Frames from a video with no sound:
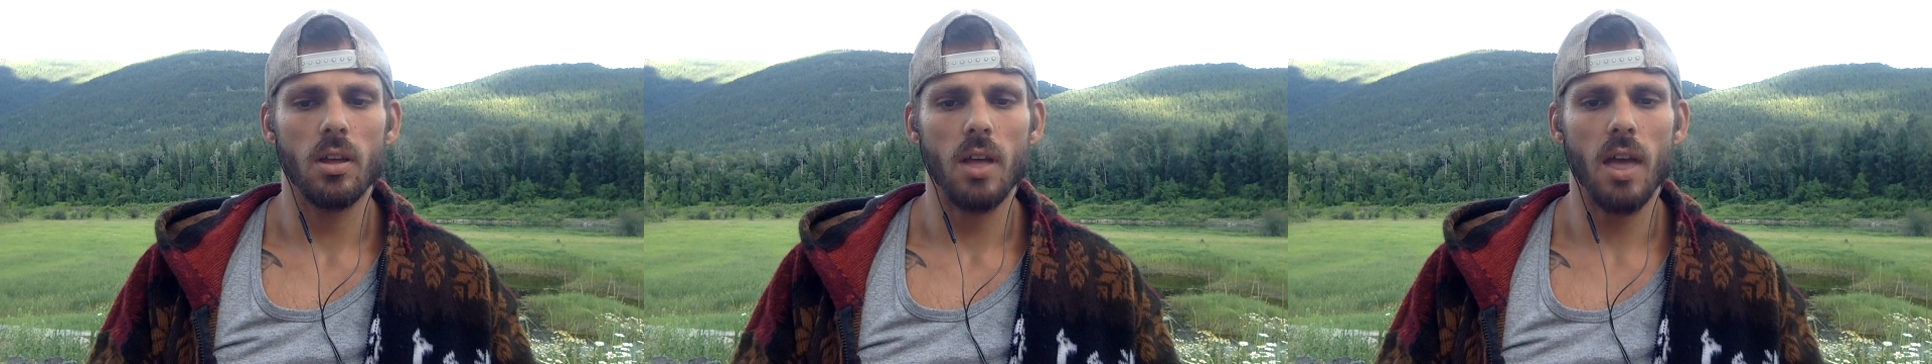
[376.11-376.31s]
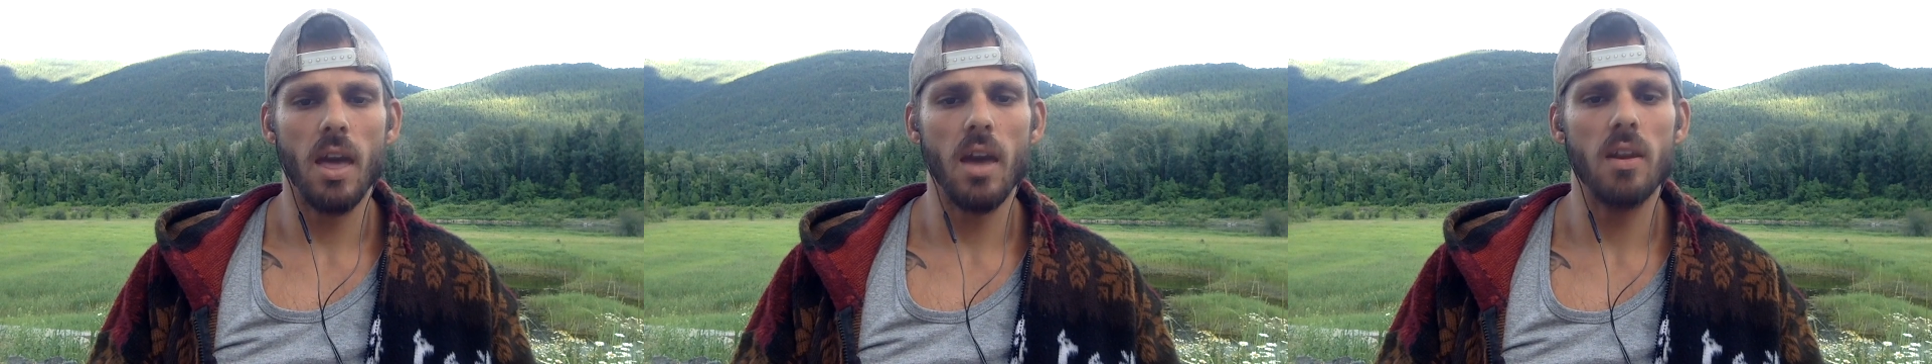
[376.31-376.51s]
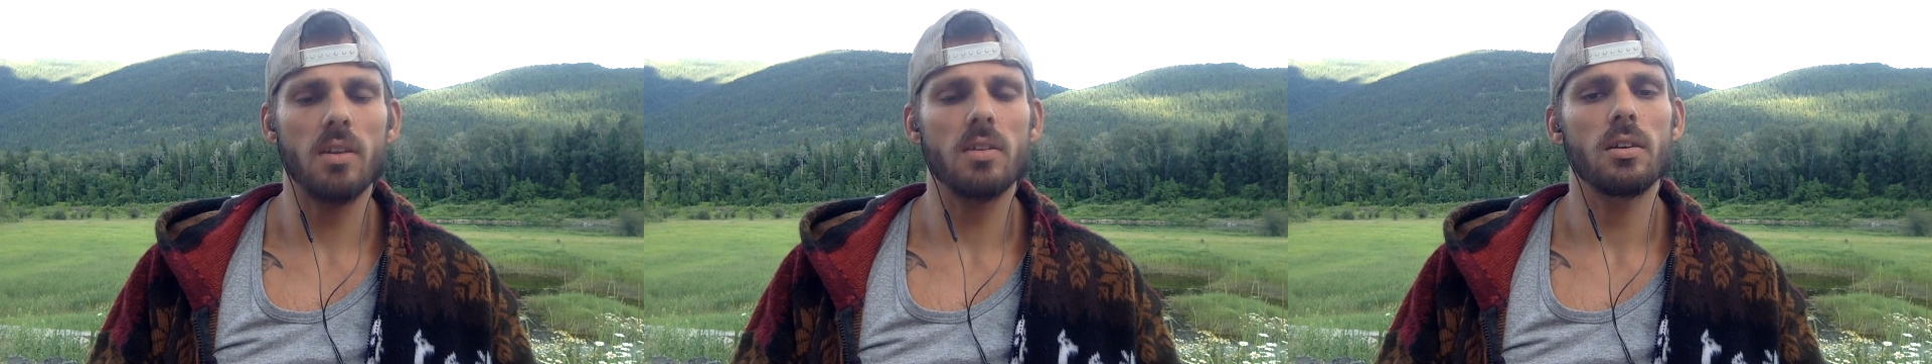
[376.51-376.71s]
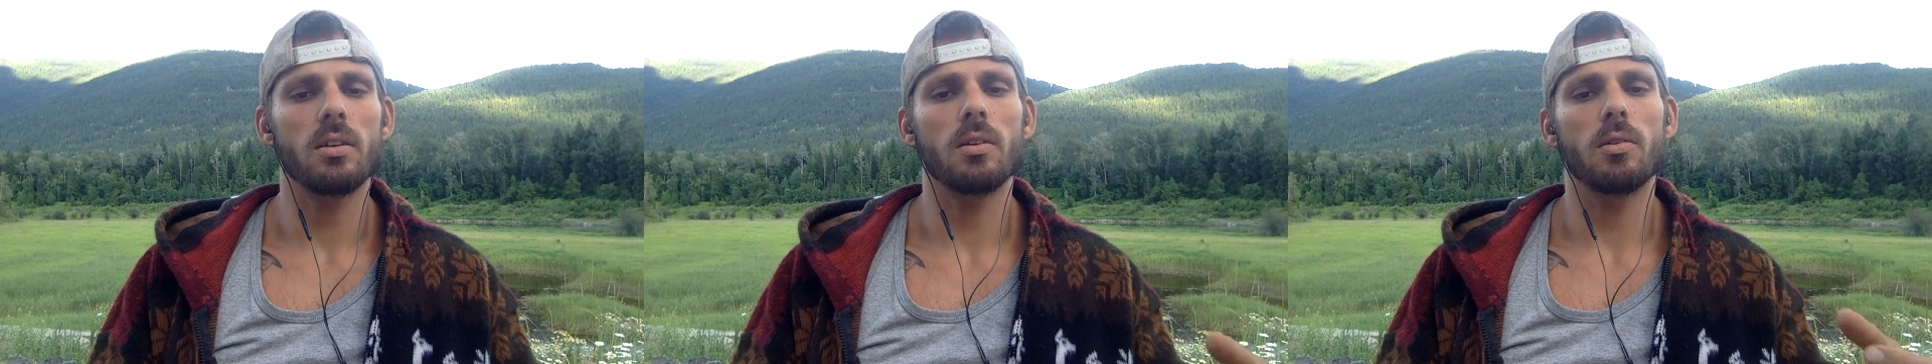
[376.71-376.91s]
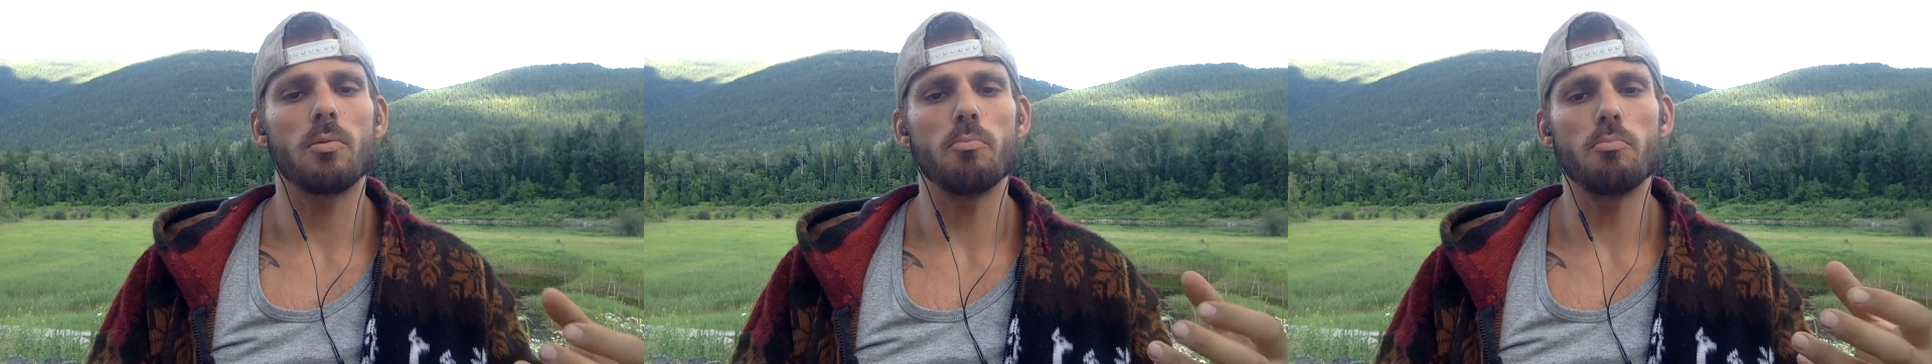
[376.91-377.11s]
and
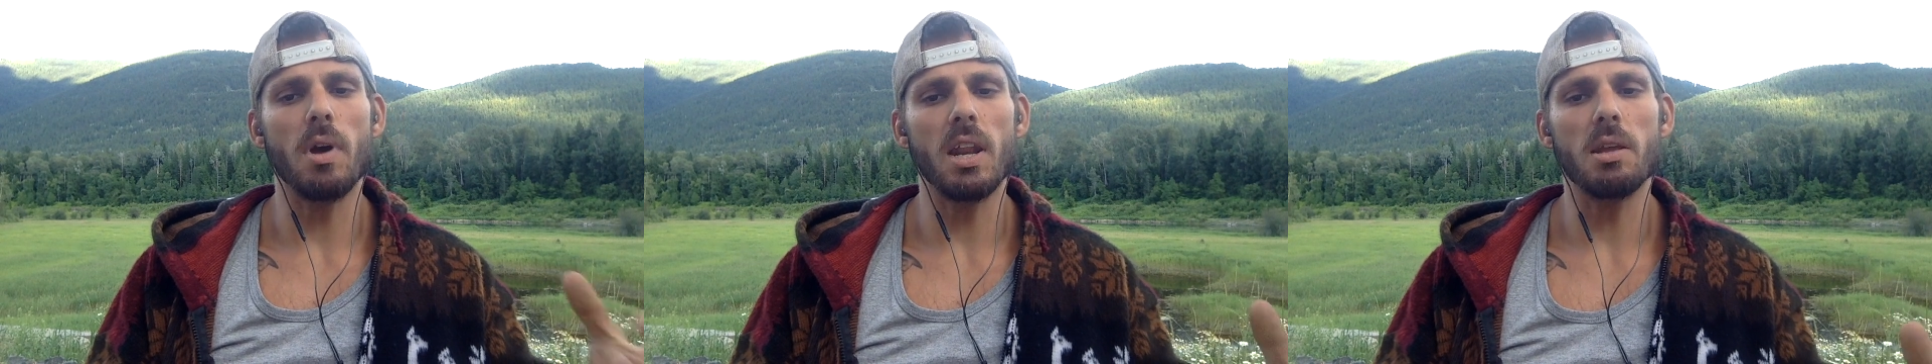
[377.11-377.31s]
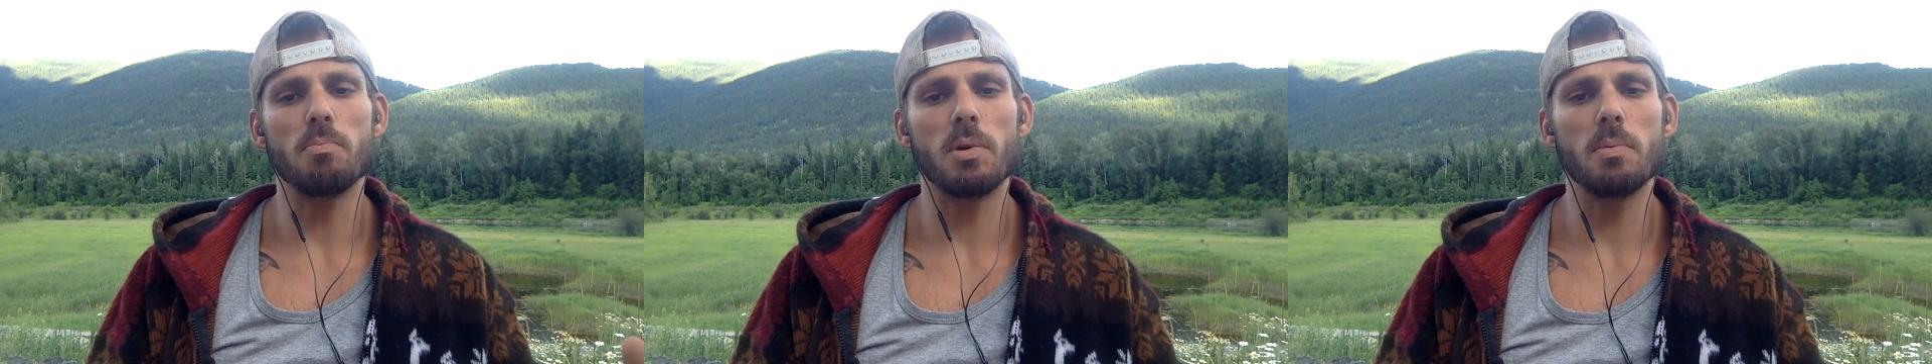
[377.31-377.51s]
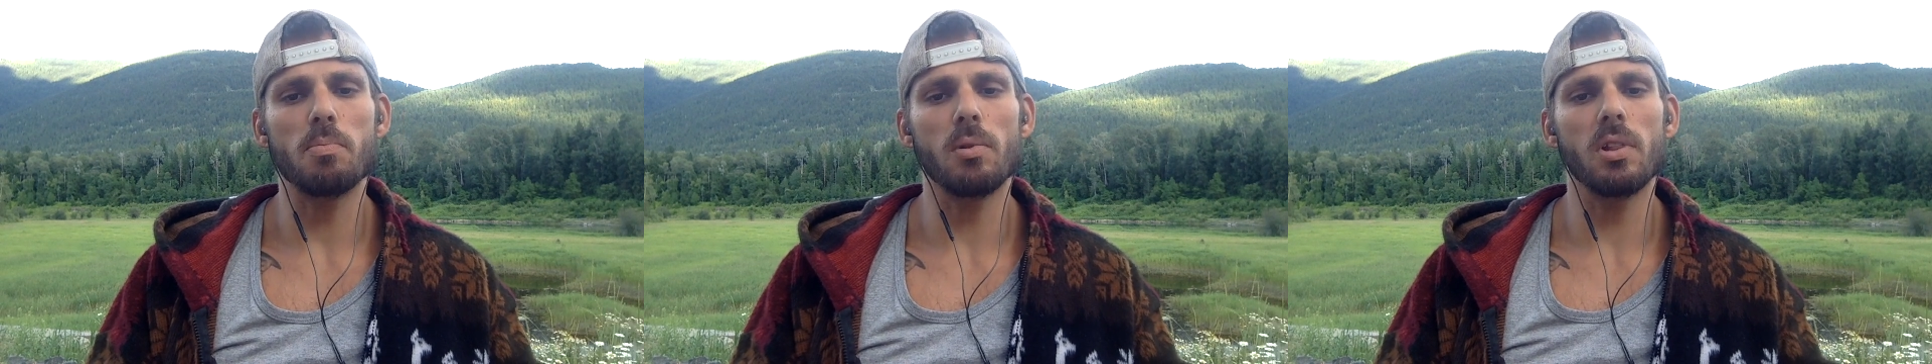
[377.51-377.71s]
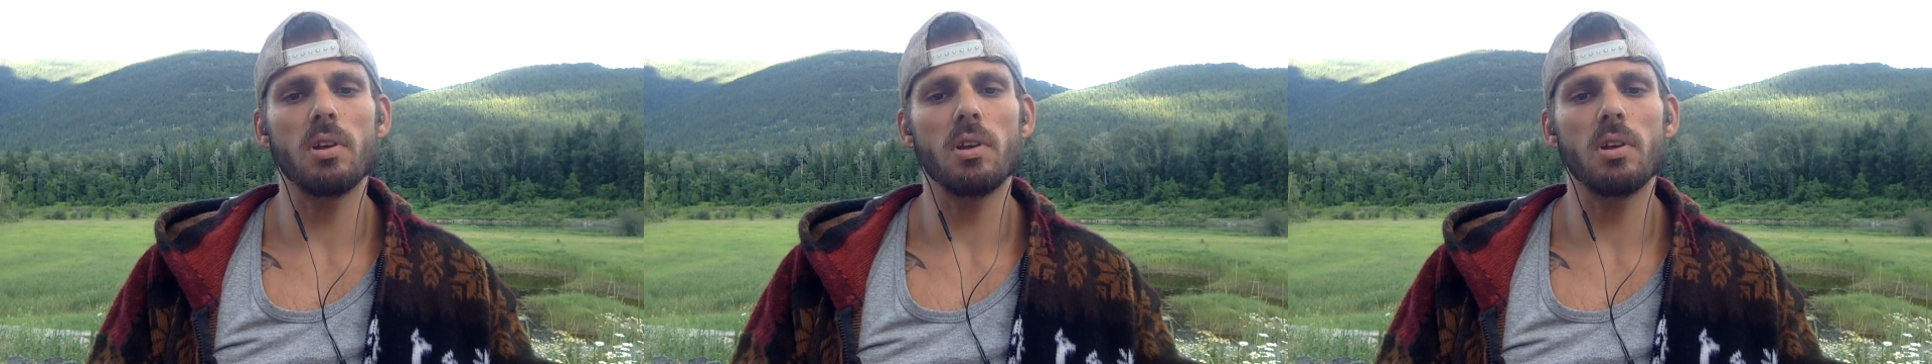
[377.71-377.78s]
many people